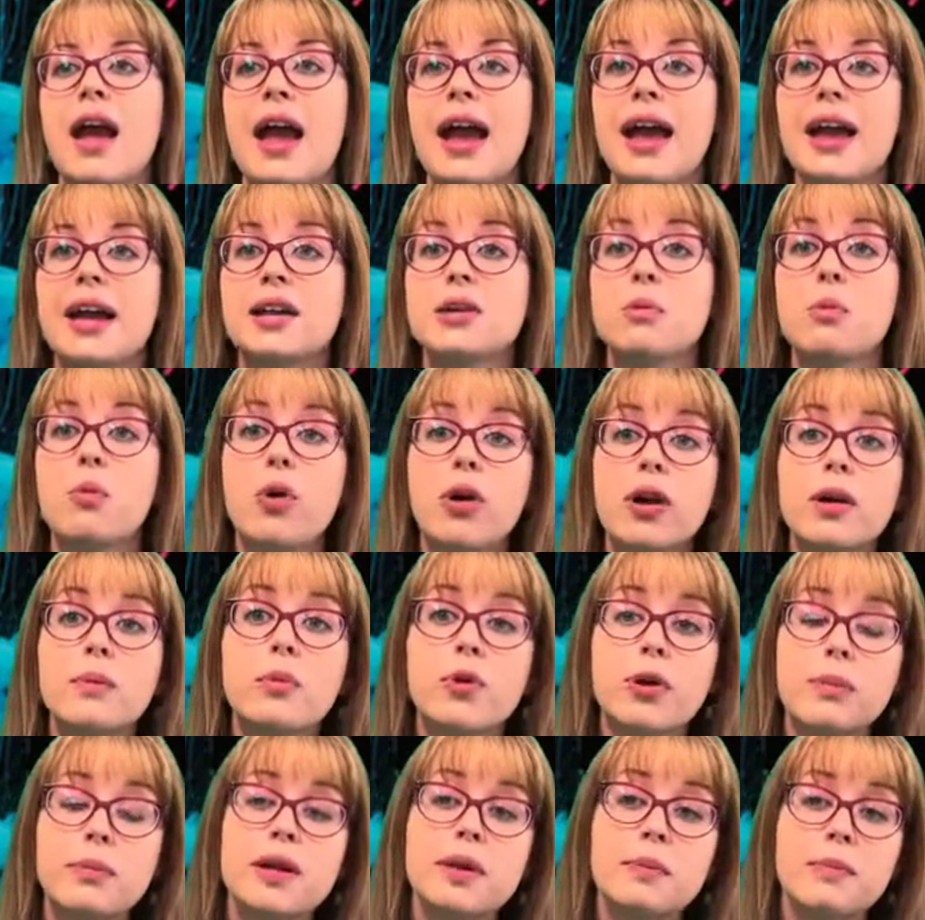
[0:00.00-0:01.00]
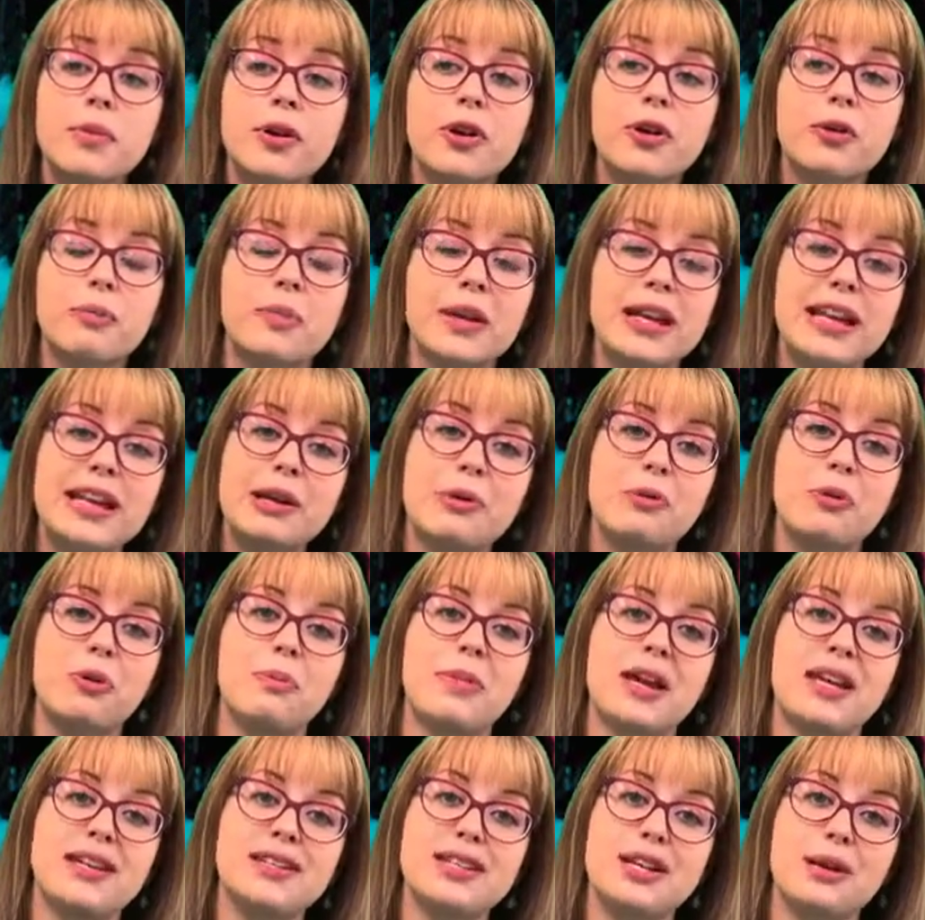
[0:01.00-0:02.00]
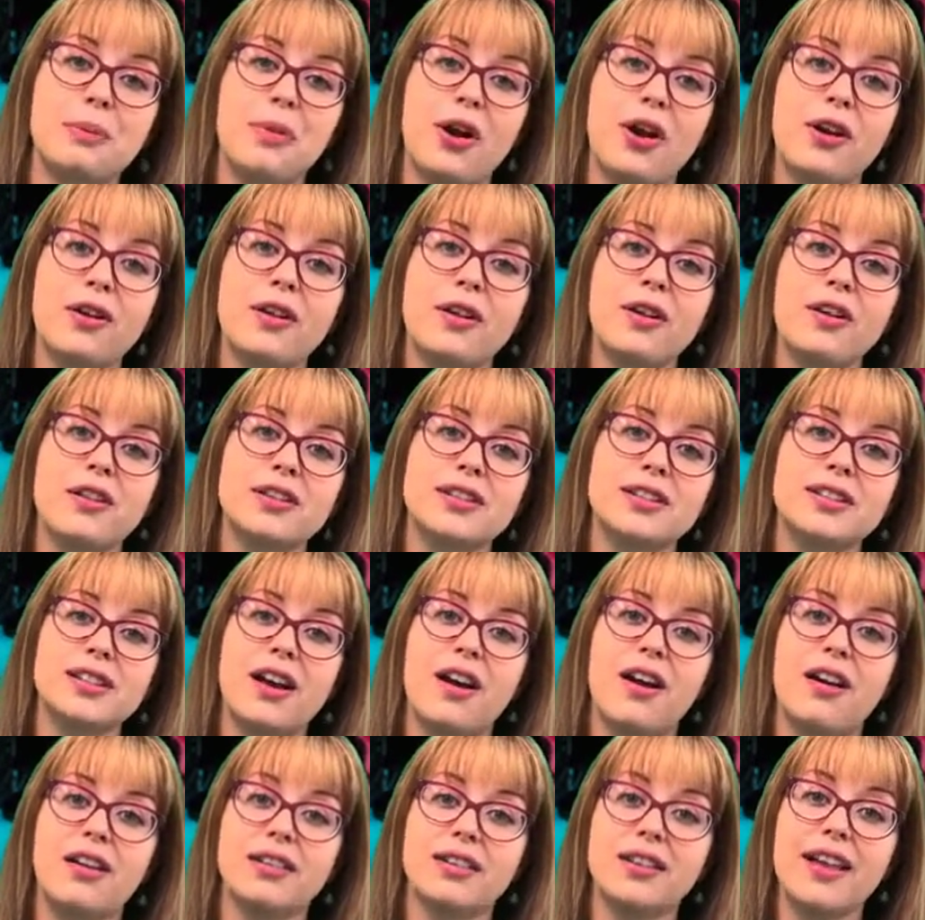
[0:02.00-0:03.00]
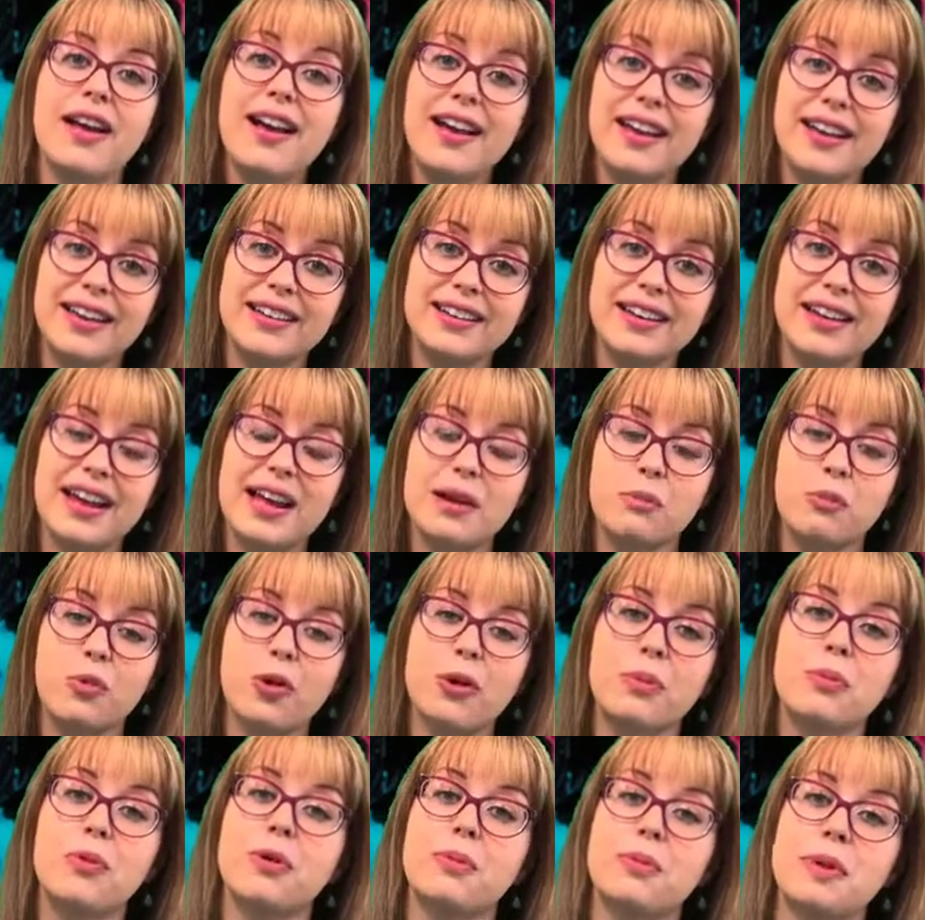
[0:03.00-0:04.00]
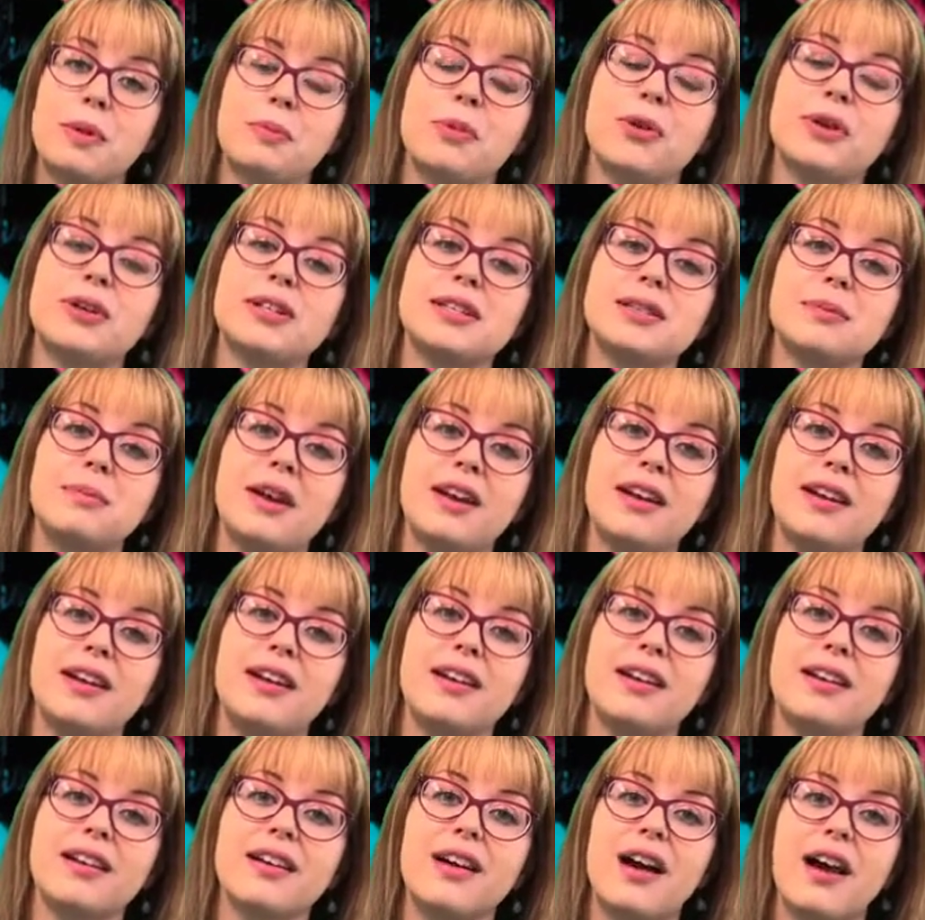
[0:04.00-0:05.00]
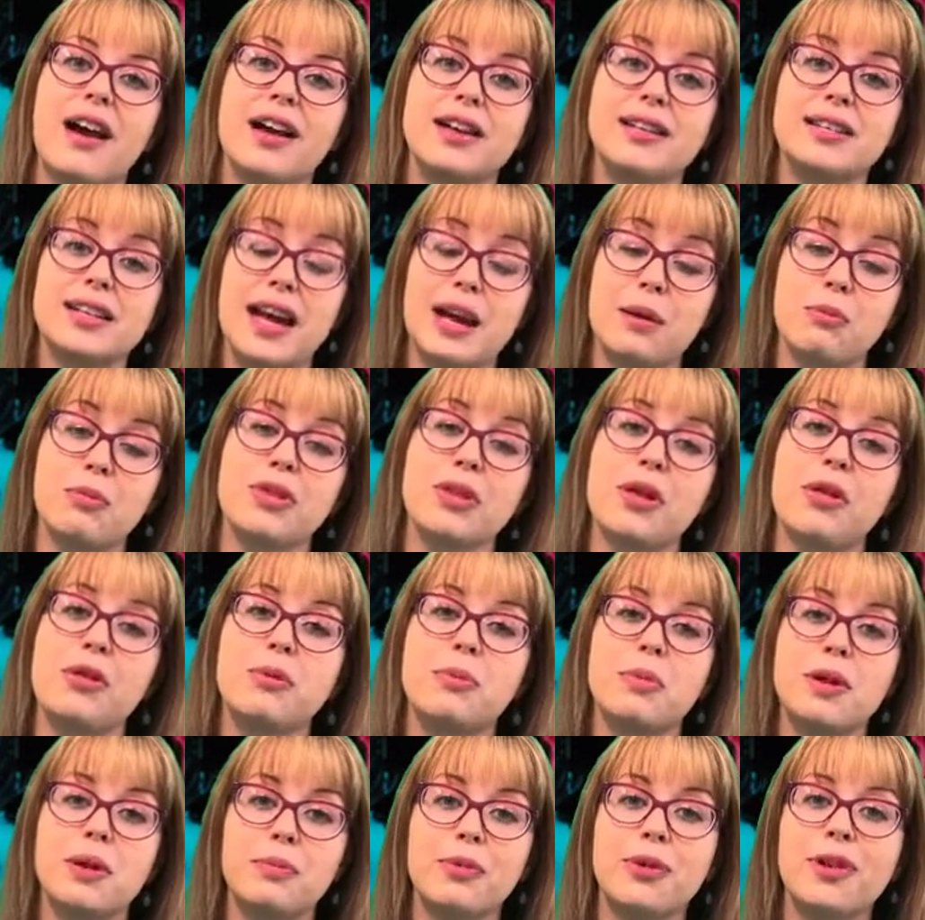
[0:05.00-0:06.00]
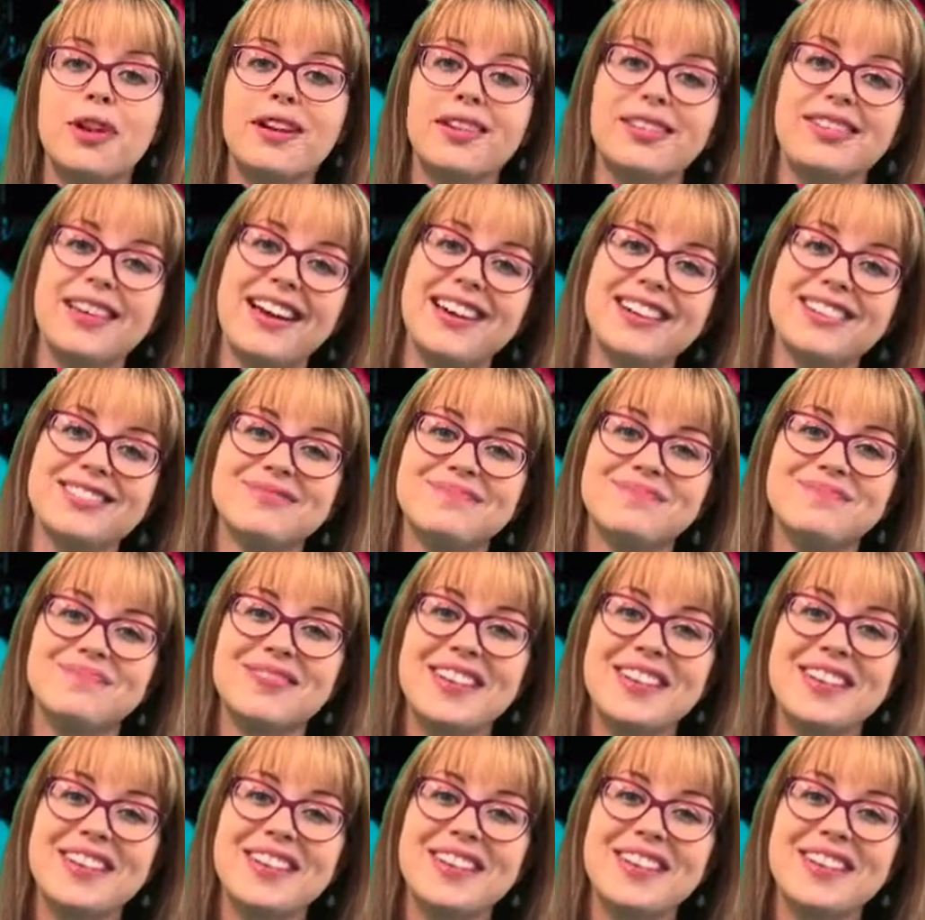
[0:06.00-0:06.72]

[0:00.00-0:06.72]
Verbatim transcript: And more and more people are meeting romantic partners online, and more and more people are spending uh, time with other people online.